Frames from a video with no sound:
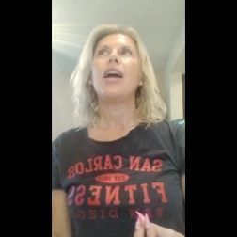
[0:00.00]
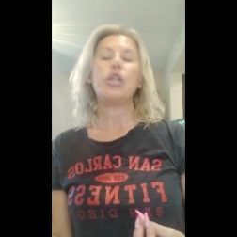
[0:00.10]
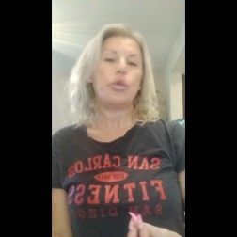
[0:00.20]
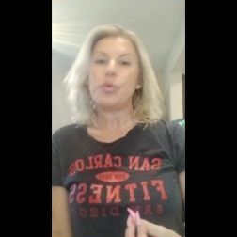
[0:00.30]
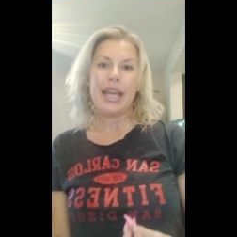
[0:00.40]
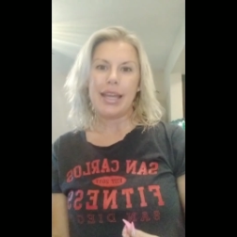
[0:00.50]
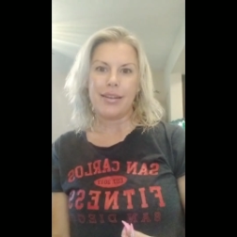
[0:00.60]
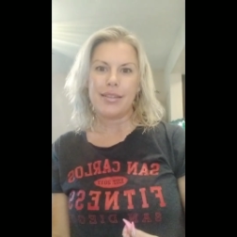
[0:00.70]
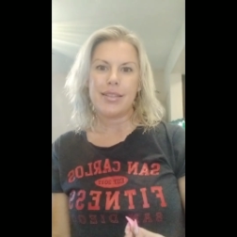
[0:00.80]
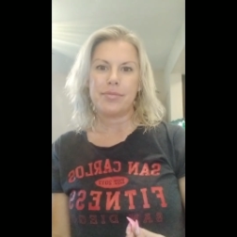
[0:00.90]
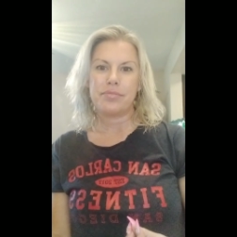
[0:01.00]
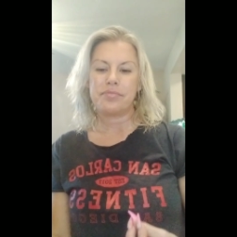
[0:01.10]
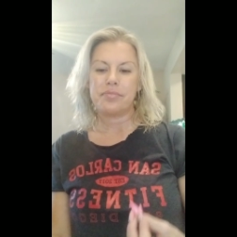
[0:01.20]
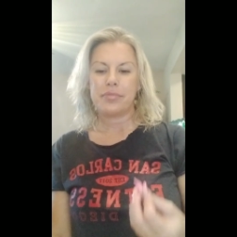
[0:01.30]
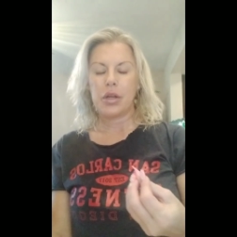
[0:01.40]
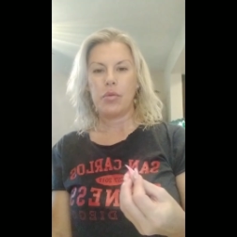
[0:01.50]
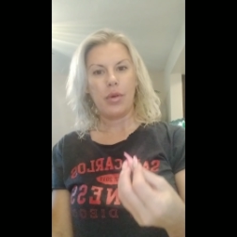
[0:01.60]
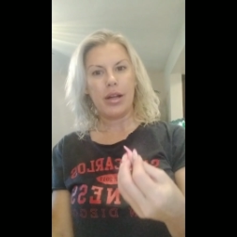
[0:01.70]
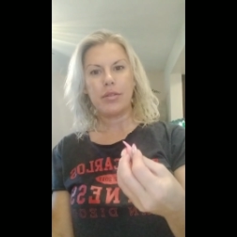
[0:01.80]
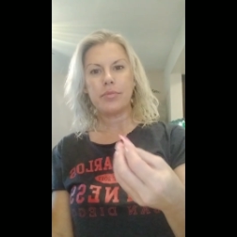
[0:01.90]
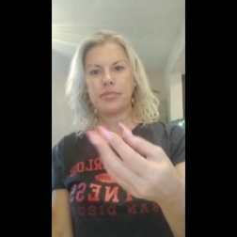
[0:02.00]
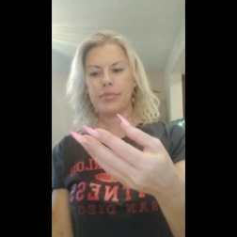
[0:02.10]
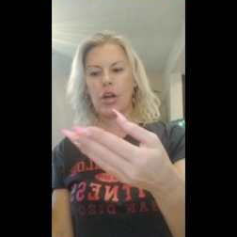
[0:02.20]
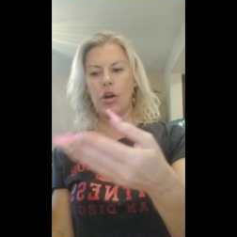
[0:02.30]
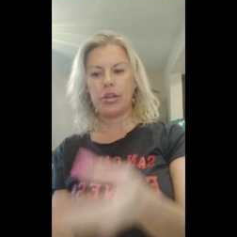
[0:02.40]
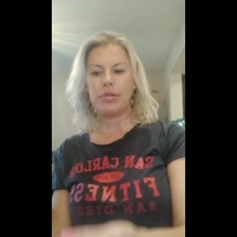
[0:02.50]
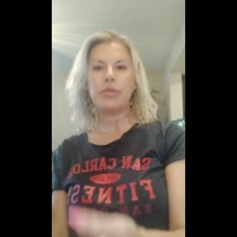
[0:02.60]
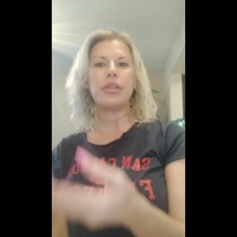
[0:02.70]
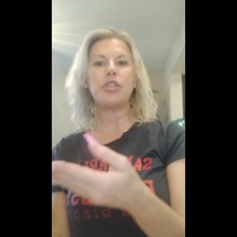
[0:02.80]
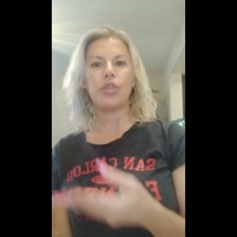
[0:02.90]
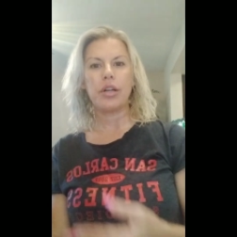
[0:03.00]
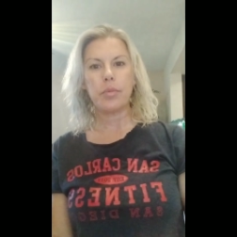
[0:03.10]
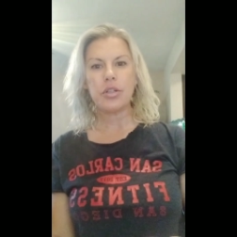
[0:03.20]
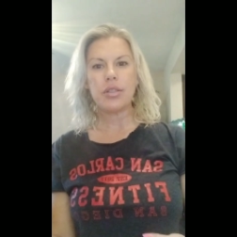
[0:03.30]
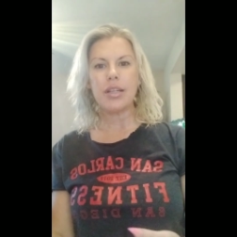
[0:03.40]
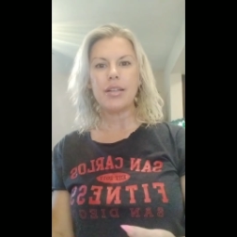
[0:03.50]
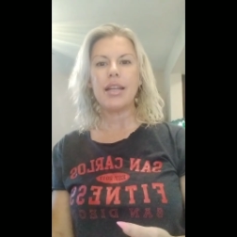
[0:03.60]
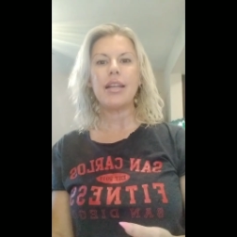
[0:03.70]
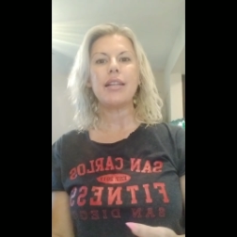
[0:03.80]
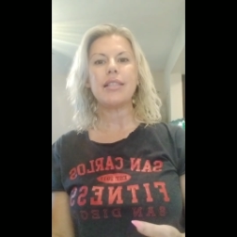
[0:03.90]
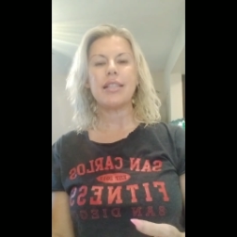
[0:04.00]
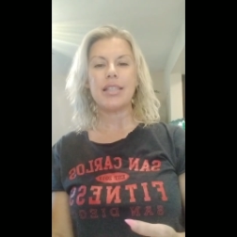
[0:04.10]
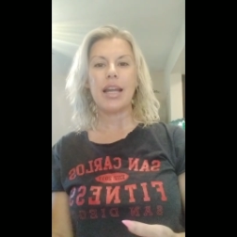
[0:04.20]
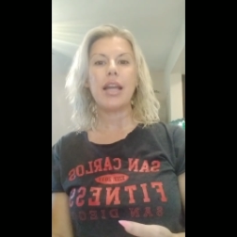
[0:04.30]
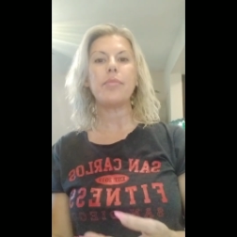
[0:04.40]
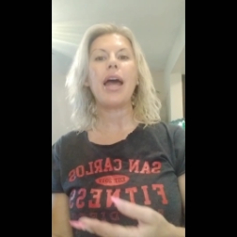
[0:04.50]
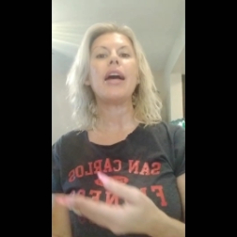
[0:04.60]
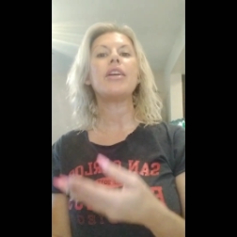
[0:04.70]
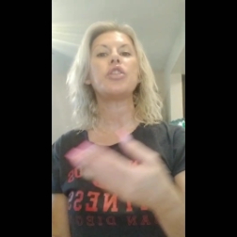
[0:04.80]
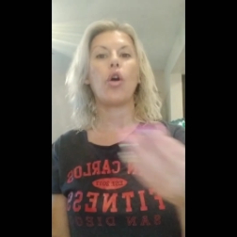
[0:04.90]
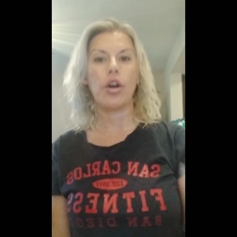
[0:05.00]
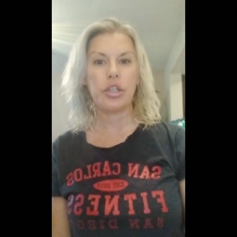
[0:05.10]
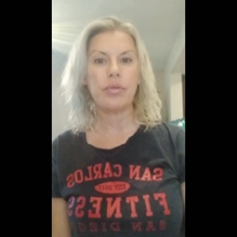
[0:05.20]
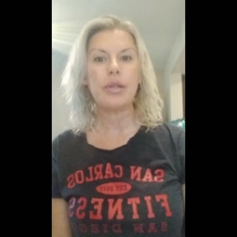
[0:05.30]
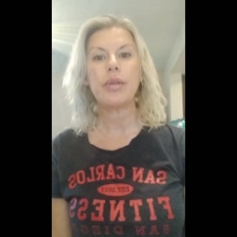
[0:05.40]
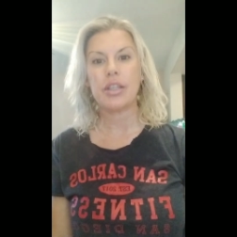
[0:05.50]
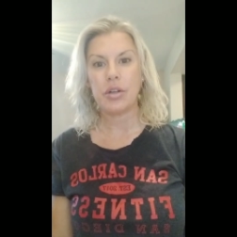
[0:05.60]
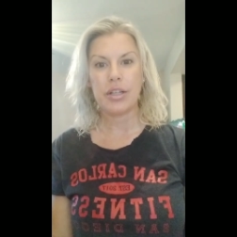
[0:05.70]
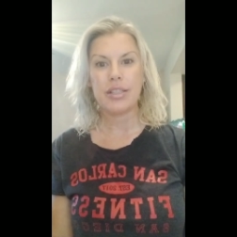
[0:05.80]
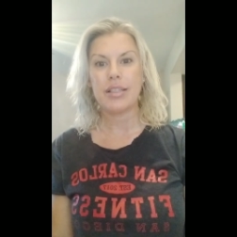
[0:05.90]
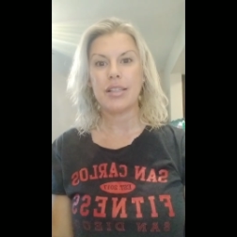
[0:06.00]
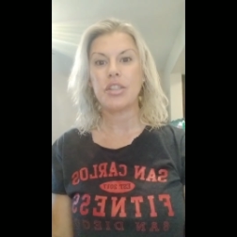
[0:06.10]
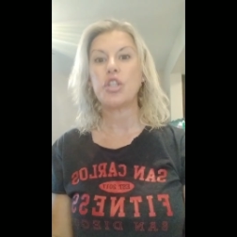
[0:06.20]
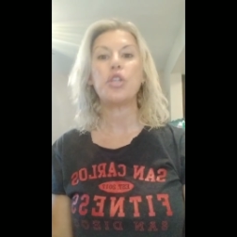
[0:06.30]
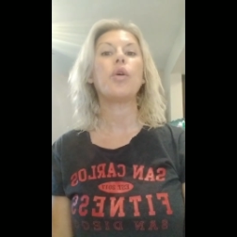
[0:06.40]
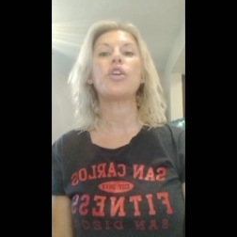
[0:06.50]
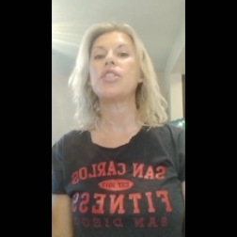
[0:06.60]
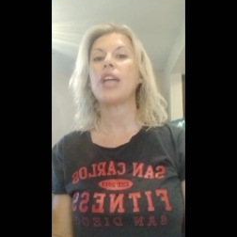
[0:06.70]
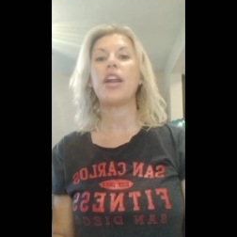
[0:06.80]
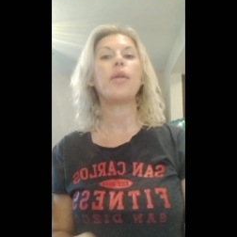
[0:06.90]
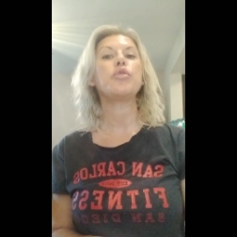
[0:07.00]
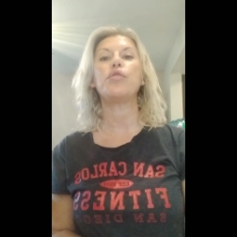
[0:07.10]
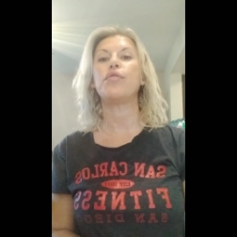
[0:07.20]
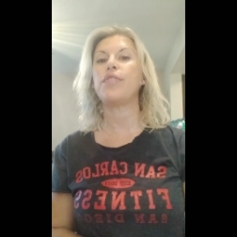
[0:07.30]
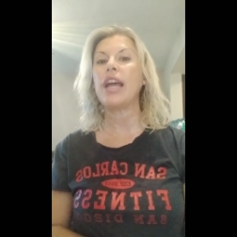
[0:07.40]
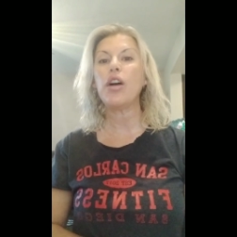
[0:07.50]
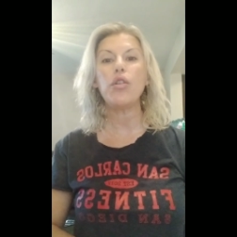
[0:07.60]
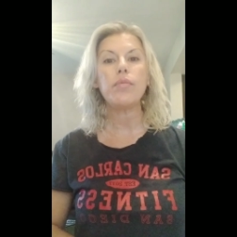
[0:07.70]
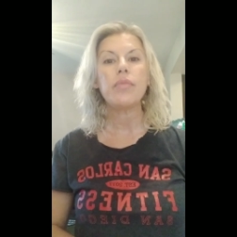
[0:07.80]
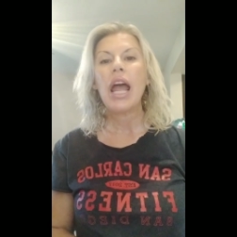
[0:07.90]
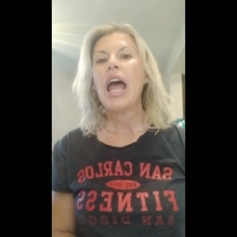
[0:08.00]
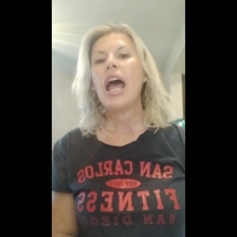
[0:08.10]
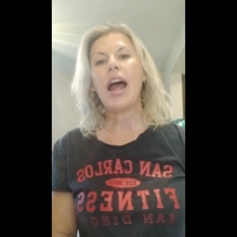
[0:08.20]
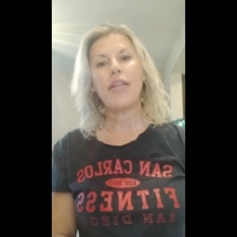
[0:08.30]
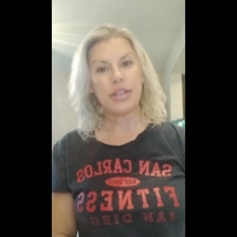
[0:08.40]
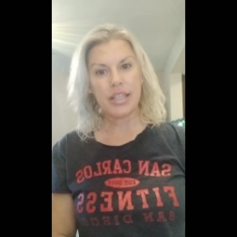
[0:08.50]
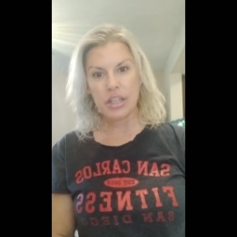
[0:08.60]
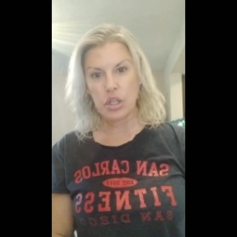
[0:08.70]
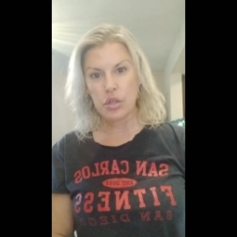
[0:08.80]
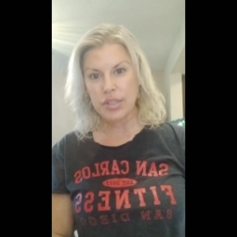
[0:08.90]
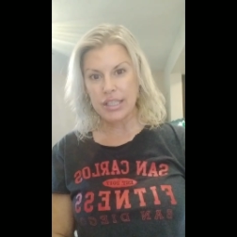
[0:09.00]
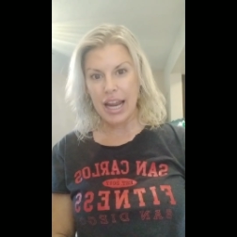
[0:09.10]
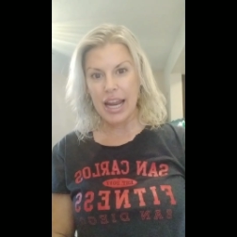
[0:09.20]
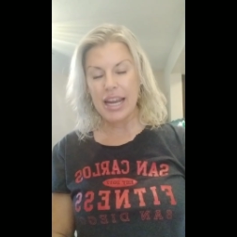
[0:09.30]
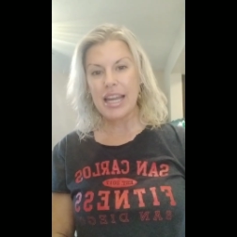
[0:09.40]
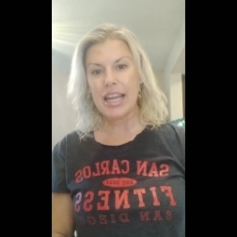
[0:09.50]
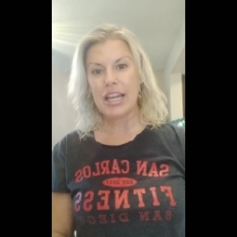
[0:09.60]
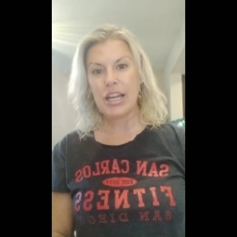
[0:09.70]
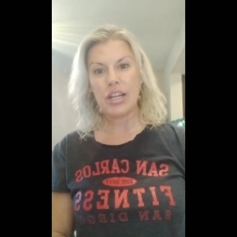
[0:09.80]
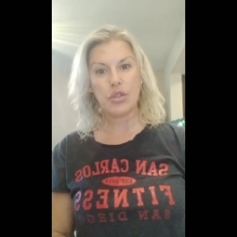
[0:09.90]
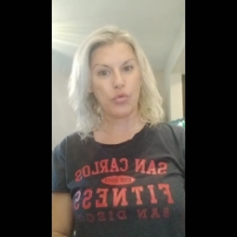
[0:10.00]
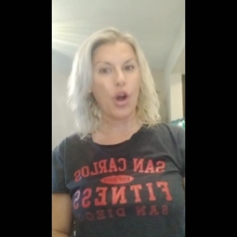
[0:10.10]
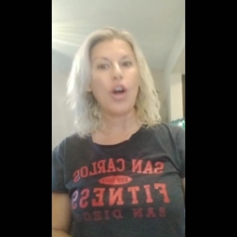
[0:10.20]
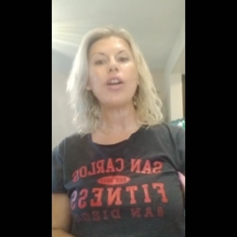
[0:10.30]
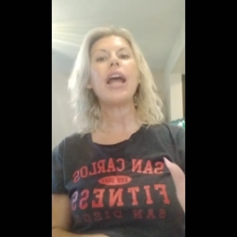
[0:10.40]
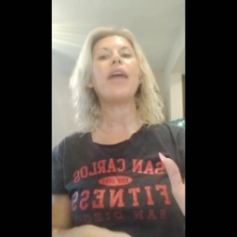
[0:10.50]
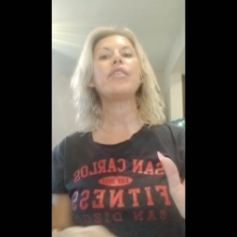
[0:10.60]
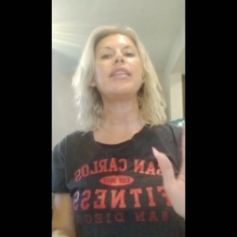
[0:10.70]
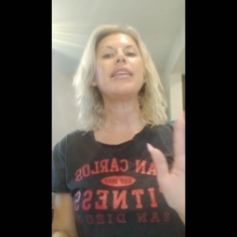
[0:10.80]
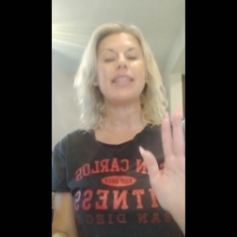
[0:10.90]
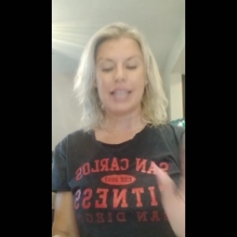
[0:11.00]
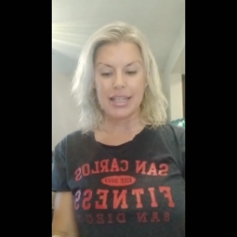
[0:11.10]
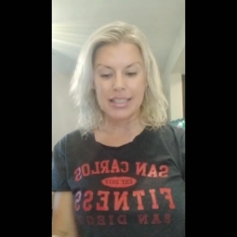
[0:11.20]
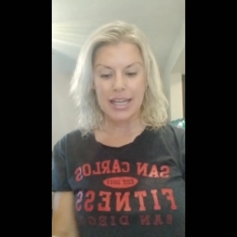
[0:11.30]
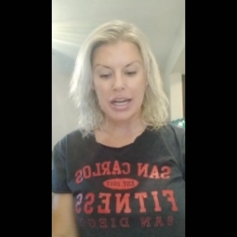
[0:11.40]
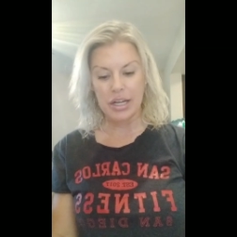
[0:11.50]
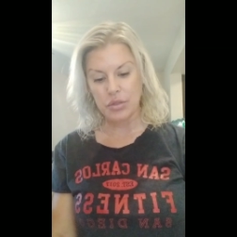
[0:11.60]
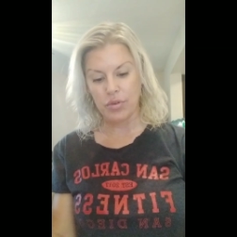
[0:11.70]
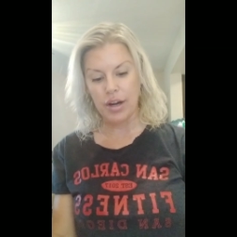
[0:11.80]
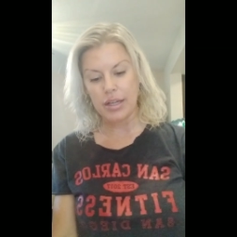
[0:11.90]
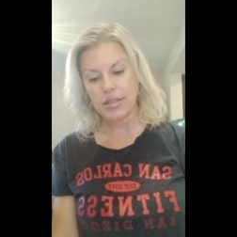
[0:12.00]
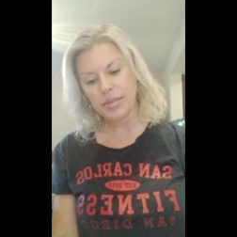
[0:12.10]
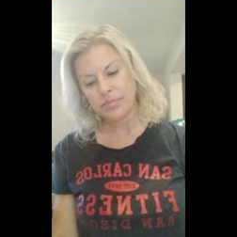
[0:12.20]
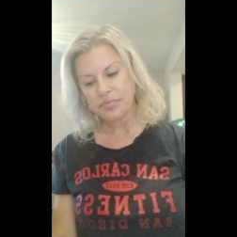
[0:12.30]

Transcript: you can't. Well, arguing with a drunk person is the same as arguing with a narcissist. You are set up to fail. Everything that you say is wrong. Everything that they say is right.